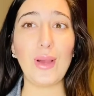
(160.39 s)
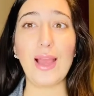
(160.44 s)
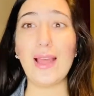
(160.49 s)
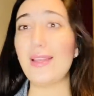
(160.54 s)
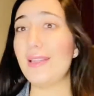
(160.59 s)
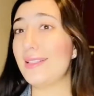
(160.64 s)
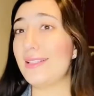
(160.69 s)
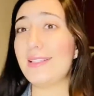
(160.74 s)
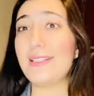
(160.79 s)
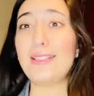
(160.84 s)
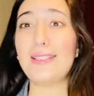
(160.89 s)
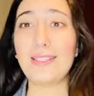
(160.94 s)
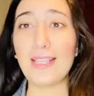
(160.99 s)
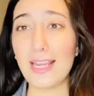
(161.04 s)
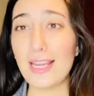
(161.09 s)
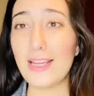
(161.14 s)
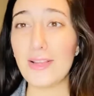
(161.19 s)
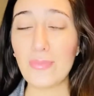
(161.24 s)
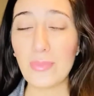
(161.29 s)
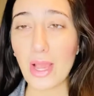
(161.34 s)
an
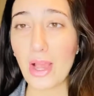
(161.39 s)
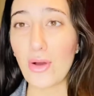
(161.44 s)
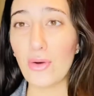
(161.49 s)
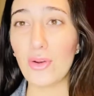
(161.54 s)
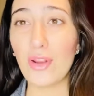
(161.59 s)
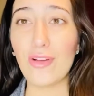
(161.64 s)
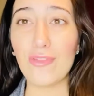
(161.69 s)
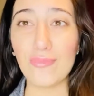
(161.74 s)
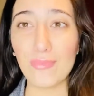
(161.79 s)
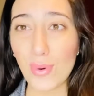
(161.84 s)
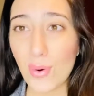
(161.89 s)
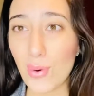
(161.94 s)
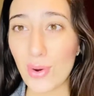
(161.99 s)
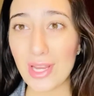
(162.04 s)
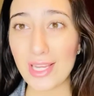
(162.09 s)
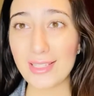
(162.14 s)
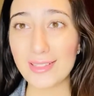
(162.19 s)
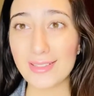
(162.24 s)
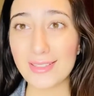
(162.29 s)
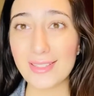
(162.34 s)
insane amount of
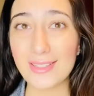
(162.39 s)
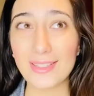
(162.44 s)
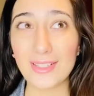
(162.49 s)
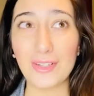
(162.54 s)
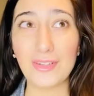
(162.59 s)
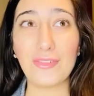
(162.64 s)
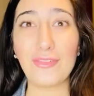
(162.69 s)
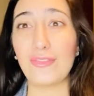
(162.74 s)
points